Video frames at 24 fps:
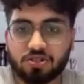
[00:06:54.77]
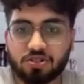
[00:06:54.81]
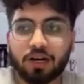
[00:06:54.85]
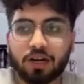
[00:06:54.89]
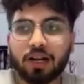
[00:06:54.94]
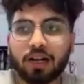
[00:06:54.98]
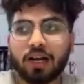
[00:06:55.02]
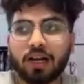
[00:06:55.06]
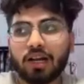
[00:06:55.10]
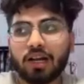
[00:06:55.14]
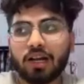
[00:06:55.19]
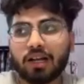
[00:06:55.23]
But
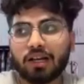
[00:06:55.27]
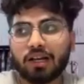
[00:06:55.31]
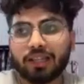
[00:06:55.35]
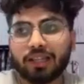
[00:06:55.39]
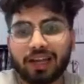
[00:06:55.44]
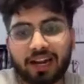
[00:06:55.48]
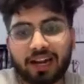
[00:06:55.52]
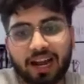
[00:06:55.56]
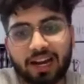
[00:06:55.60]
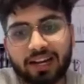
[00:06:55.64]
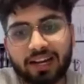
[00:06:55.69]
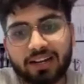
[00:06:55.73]

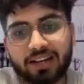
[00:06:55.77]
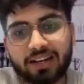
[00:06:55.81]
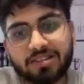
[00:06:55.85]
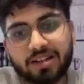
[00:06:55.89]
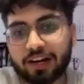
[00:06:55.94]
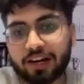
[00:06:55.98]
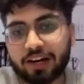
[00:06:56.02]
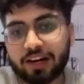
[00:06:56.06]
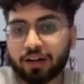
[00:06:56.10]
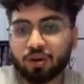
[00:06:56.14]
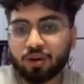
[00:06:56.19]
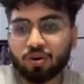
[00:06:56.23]
then I
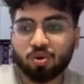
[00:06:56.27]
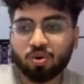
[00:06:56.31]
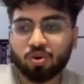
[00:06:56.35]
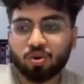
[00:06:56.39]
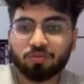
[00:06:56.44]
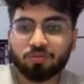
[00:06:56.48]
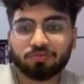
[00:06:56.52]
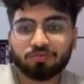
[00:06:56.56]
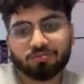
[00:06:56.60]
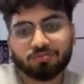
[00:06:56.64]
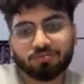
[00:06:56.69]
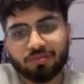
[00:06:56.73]
decided
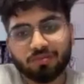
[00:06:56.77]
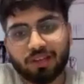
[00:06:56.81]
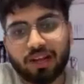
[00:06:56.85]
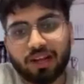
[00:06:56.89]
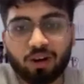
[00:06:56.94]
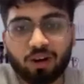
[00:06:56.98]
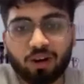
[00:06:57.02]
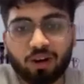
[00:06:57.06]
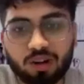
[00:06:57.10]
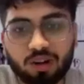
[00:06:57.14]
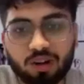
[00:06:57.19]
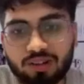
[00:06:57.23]
to
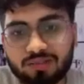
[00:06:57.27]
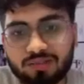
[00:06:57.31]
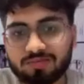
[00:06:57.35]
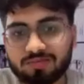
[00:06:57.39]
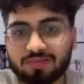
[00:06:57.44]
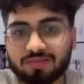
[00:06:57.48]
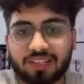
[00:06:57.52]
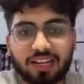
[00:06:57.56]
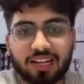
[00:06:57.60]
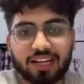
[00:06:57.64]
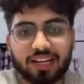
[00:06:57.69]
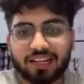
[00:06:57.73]
get on,
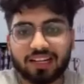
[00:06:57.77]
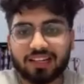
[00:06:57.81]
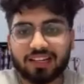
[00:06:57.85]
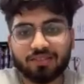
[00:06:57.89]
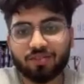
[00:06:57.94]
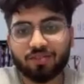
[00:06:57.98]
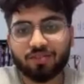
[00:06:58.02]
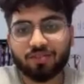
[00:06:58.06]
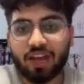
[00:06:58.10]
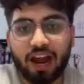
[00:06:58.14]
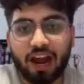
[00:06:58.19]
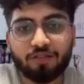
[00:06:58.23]
like
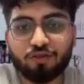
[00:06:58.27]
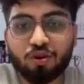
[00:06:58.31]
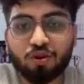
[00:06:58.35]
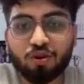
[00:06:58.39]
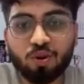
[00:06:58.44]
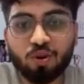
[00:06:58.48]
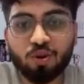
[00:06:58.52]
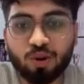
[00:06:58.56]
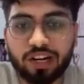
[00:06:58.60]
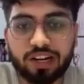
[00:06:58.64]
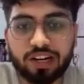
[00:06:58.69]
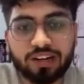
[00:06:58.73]
we have to
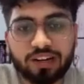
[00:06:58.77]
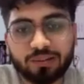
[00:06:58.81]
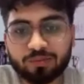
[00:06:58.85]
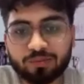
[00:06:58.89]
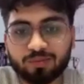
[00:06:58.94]
do it.